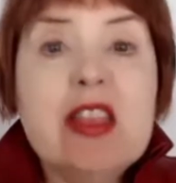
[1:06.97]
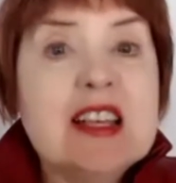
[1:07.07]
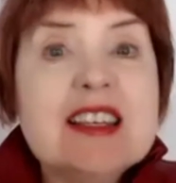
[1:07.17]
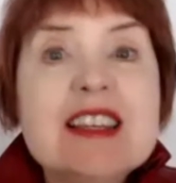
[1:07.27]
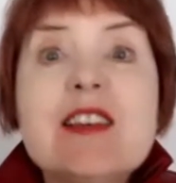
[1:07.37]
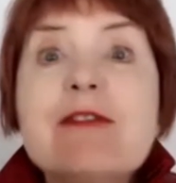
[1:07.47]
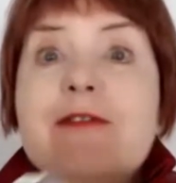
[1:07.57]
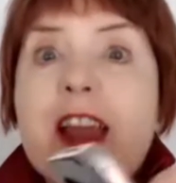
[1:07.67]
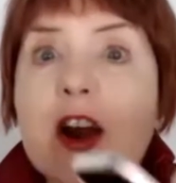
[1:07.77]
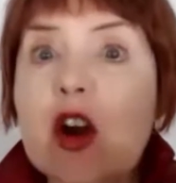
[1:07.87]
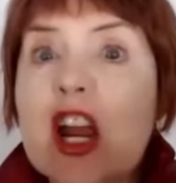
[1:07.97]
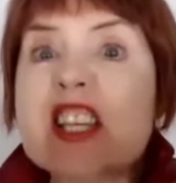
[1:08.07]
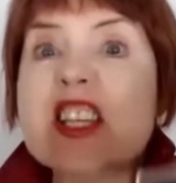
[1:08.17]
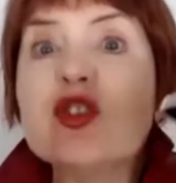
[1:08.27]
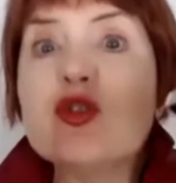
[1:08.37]
This is a
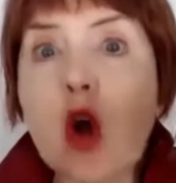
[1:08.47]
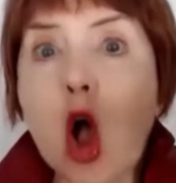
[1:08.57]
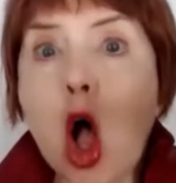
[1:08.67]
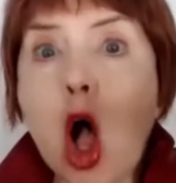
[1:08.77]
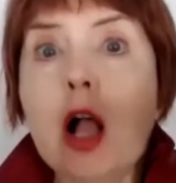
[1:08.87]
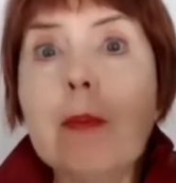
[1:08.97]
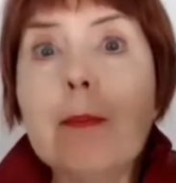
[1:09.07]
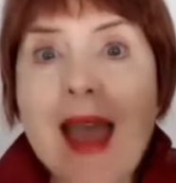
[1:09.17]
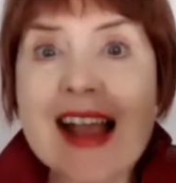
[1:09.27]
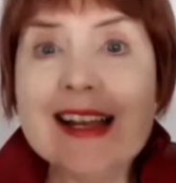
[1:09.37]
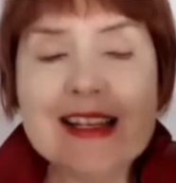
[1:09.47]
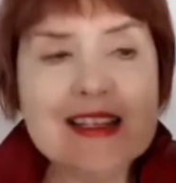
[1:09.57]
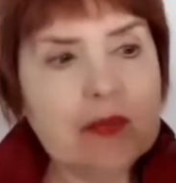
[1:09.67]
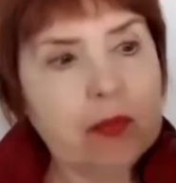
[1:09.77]
very strong magnet.